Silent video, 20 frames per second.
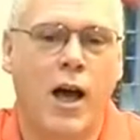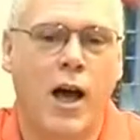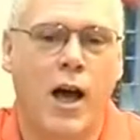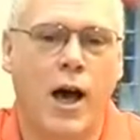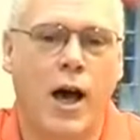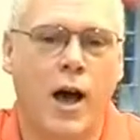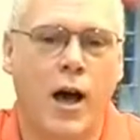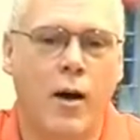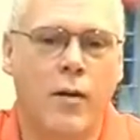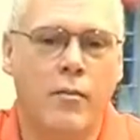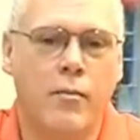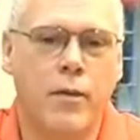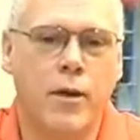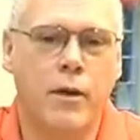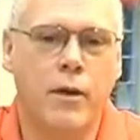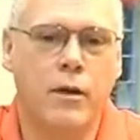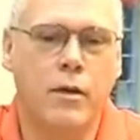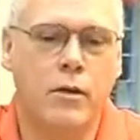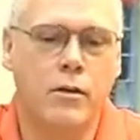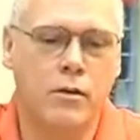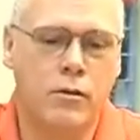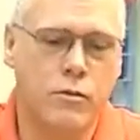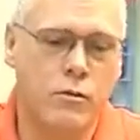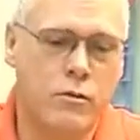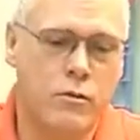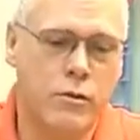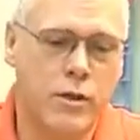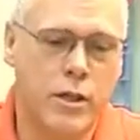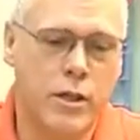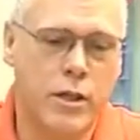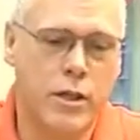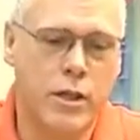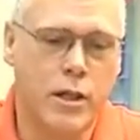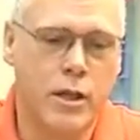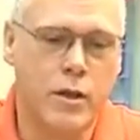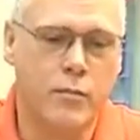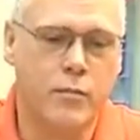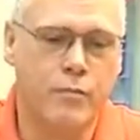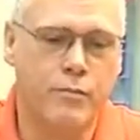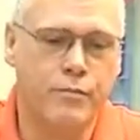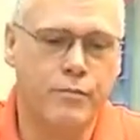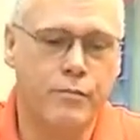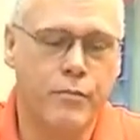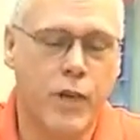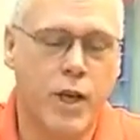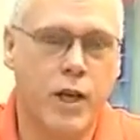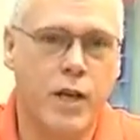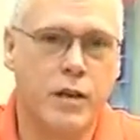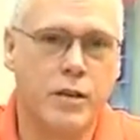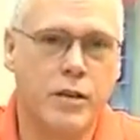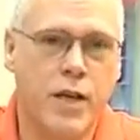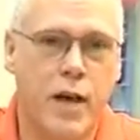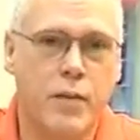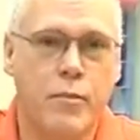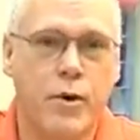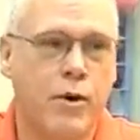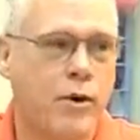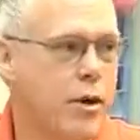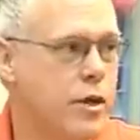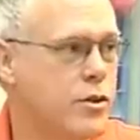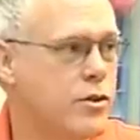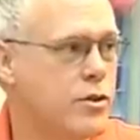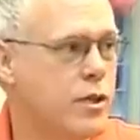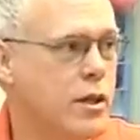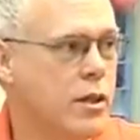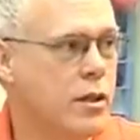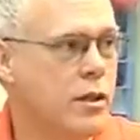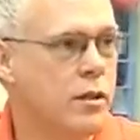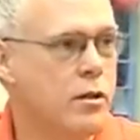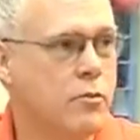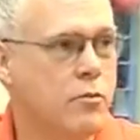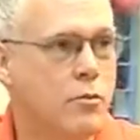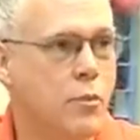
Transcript: Um, the uh, time periods uh,